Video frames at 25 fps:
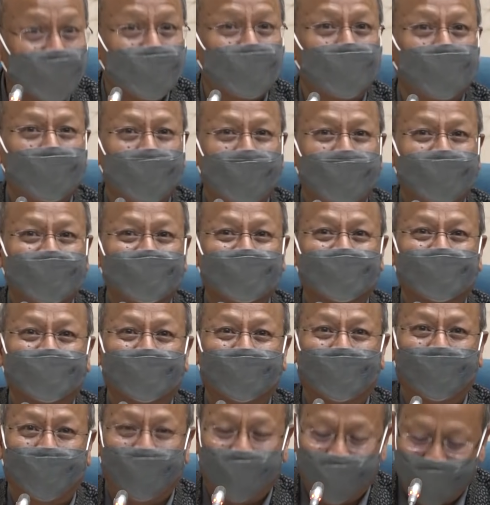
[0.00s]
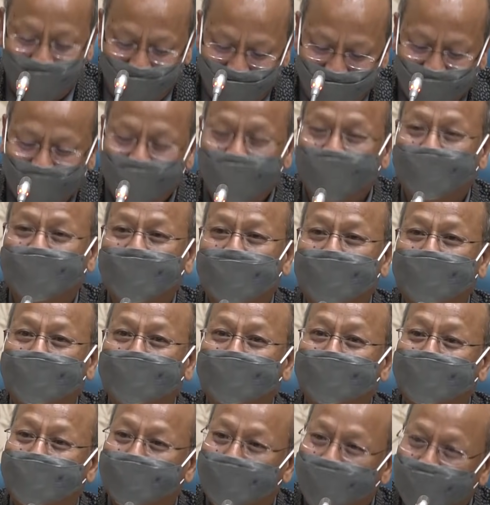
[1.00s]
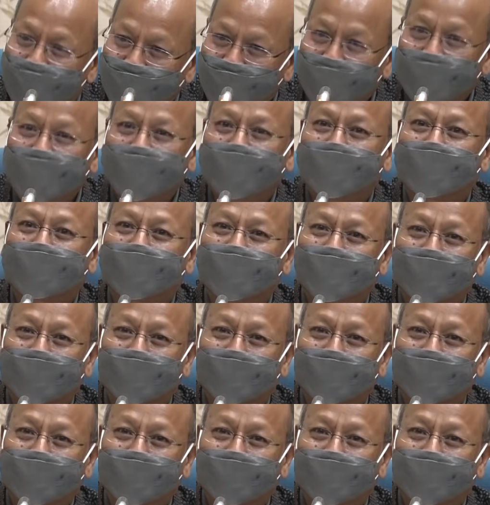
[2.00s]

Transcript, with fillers: request all of them, please